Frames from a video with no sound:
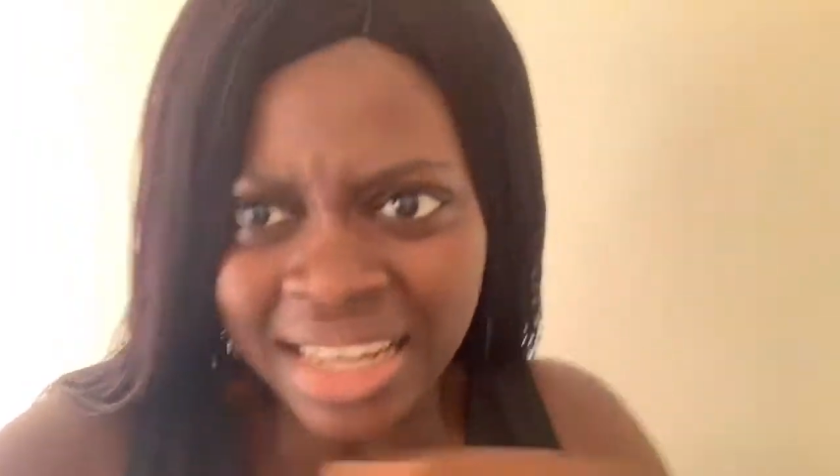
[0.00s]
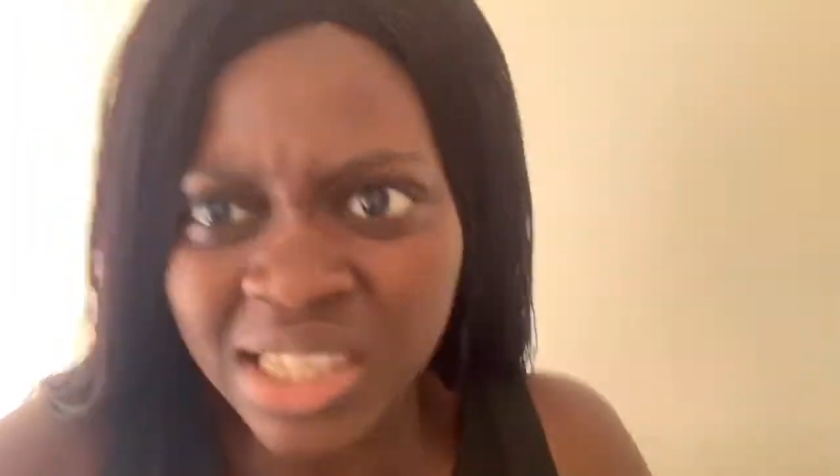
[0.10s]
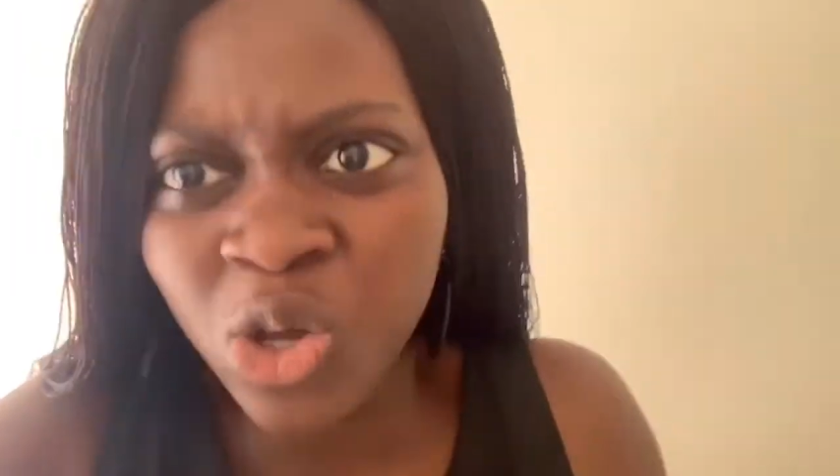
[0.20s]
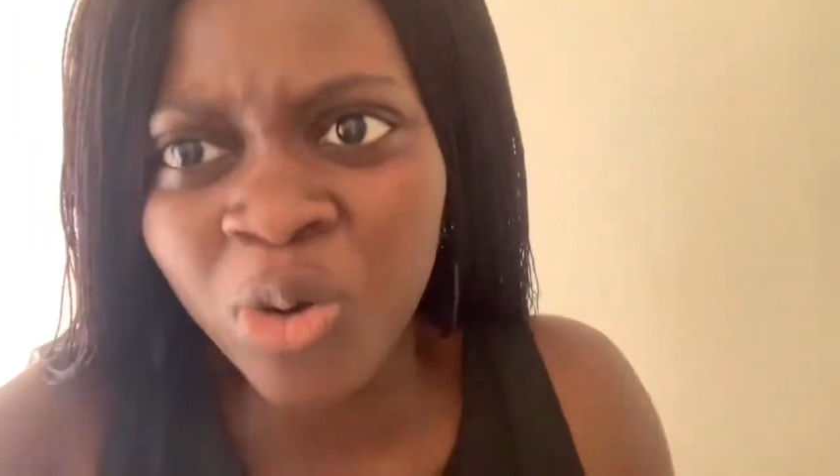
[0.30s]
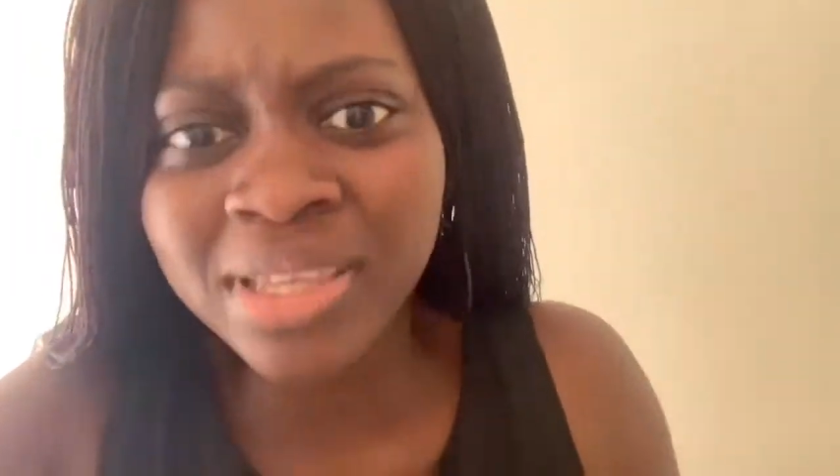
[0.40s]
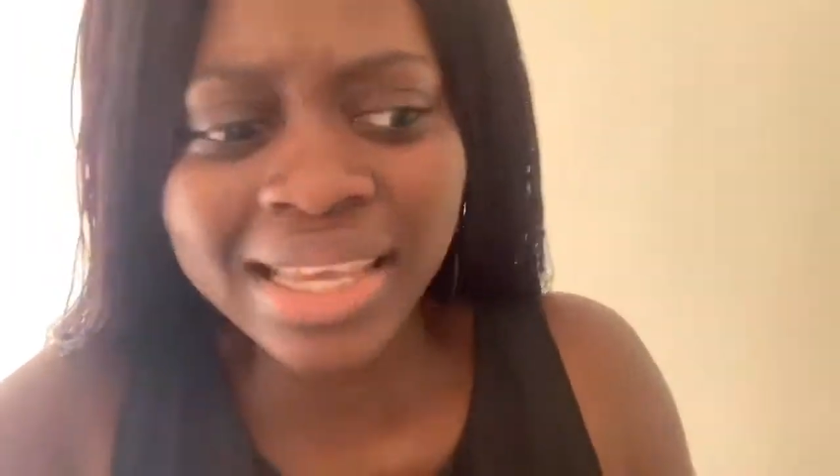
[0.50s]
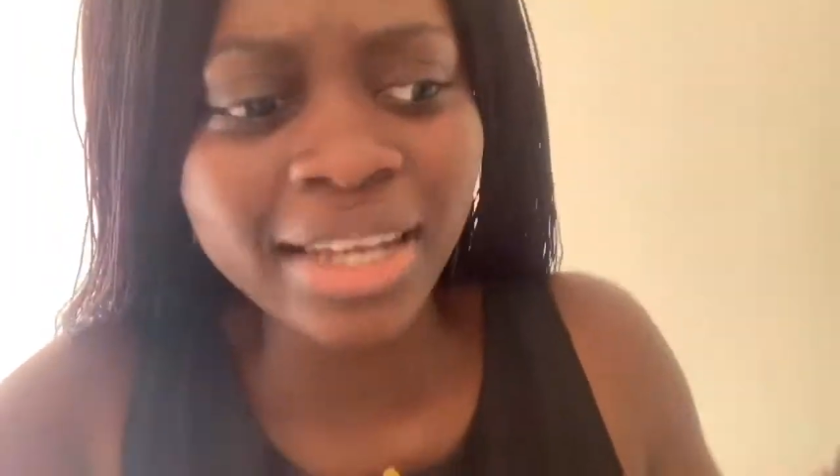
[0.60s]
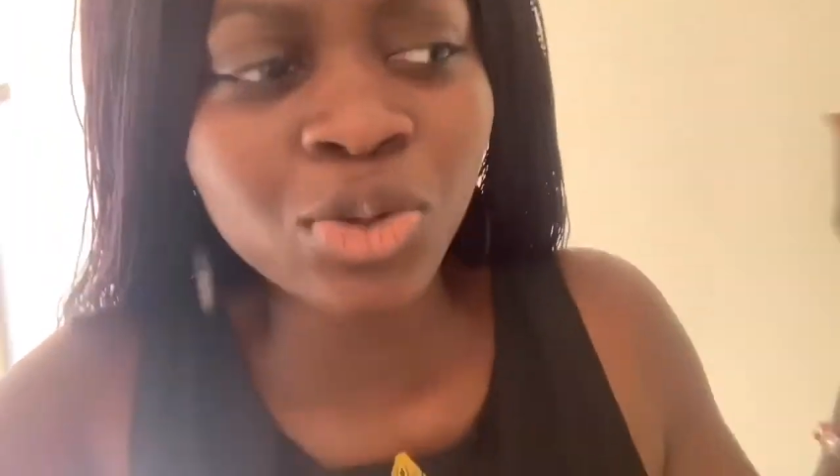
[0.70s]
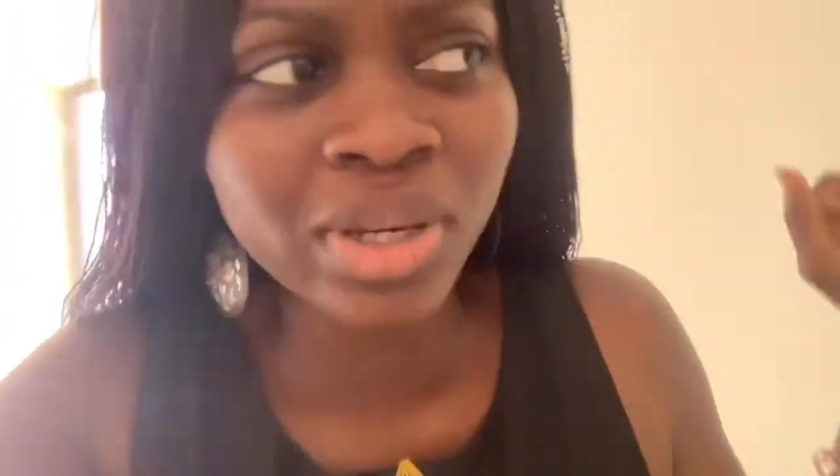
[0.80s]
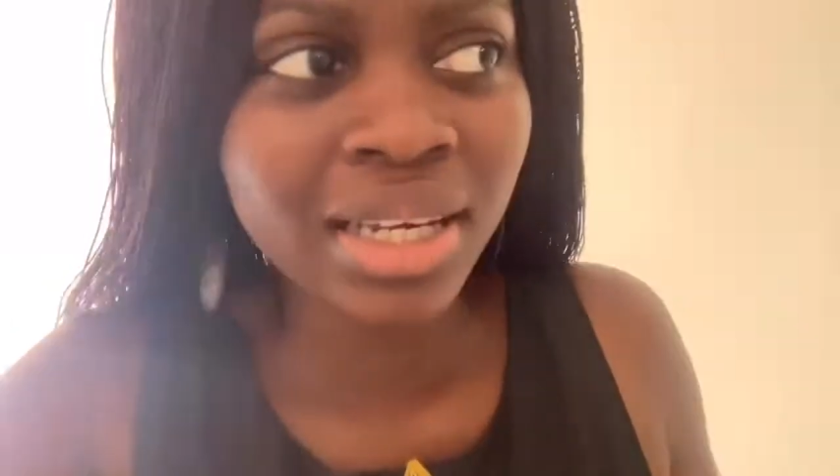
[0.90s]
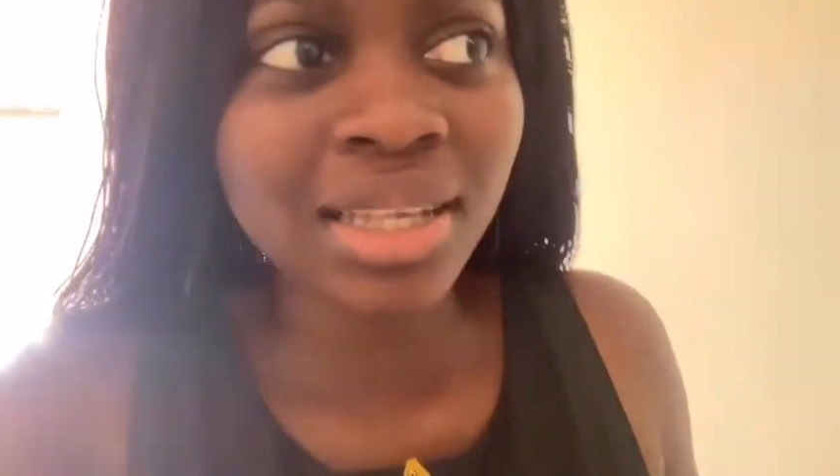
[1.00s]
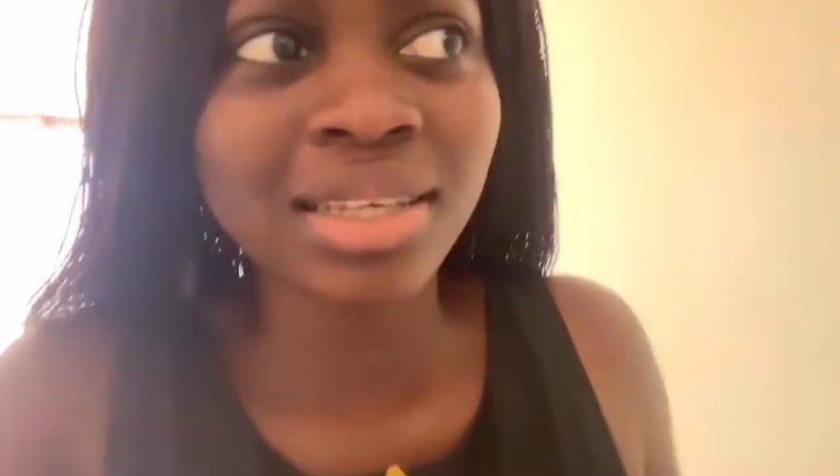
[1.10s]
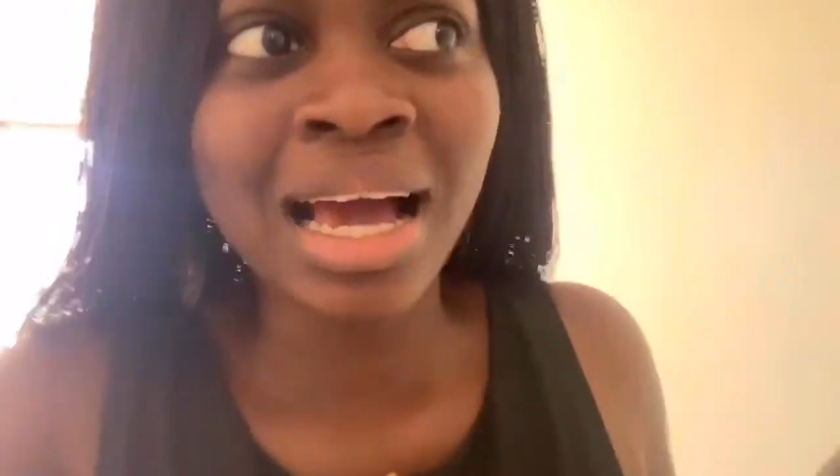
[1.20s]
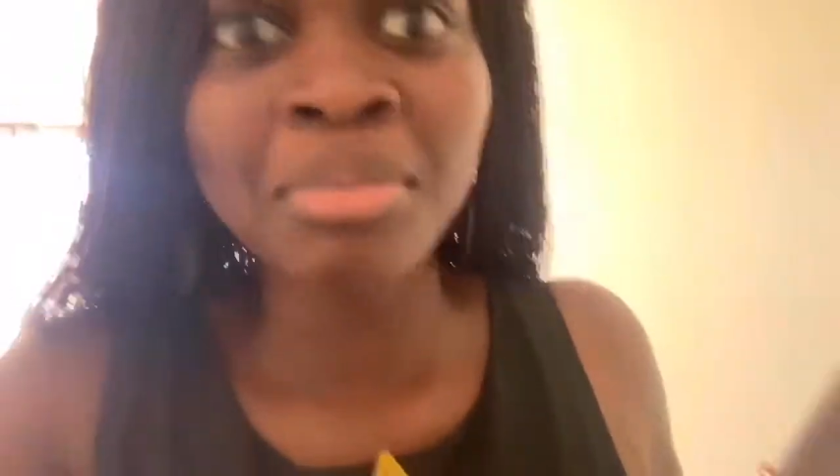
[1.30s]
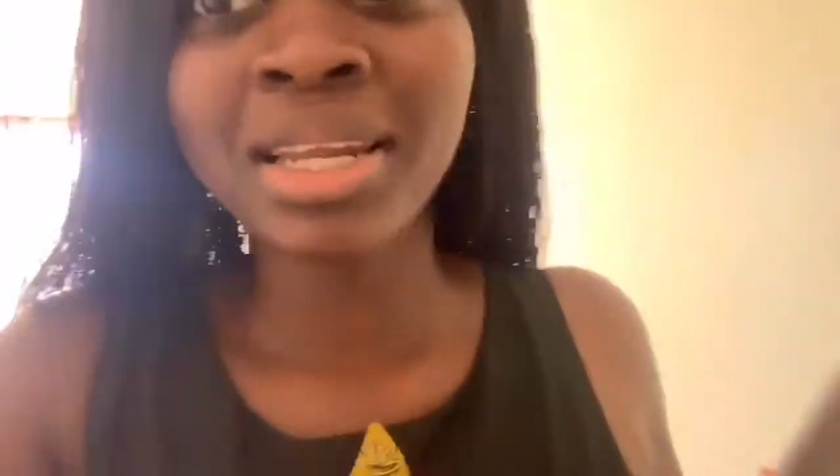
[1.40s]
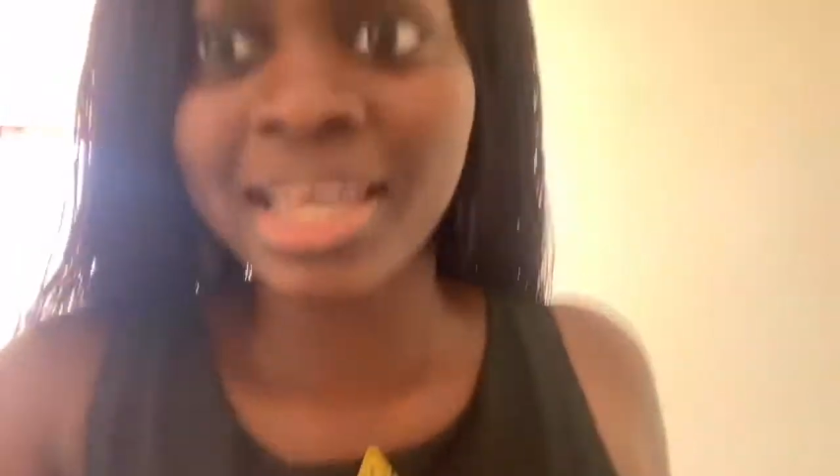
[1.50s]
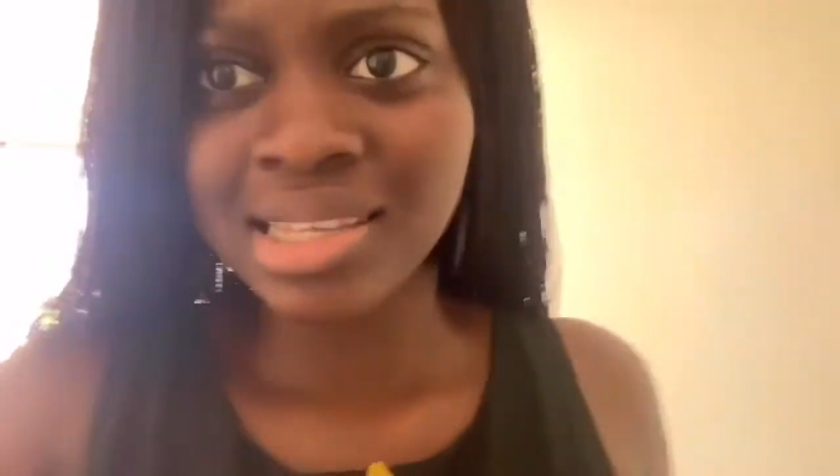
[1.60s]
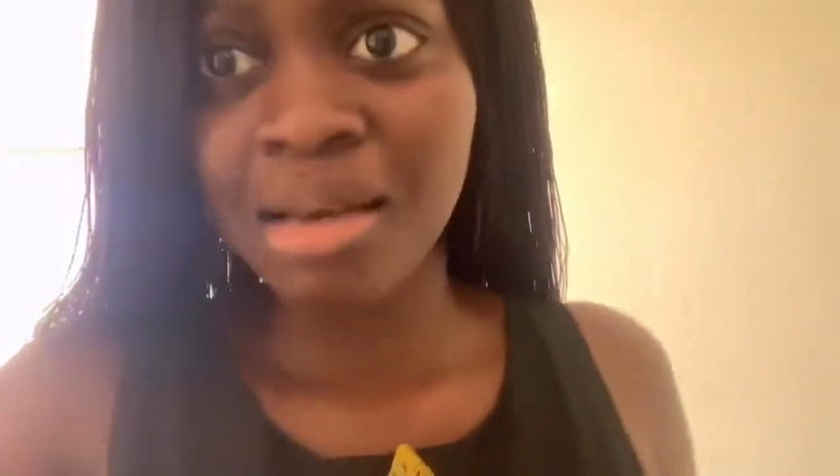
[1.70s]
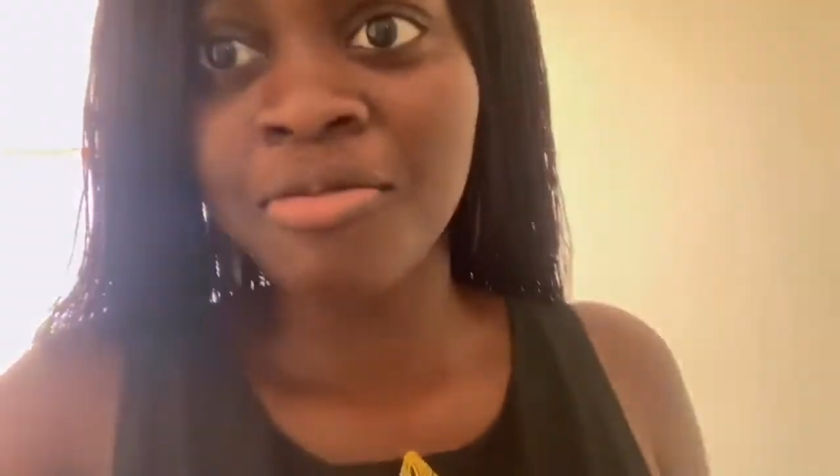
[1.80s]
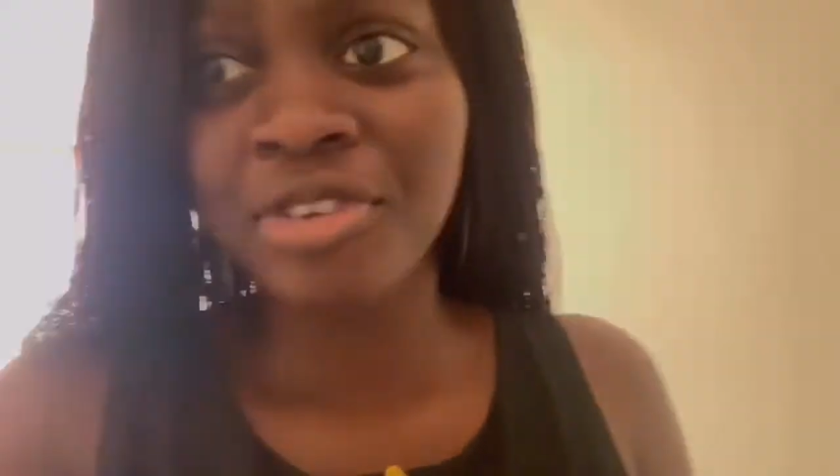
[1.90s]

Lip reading: let's go inside quickly. I'm late, I'm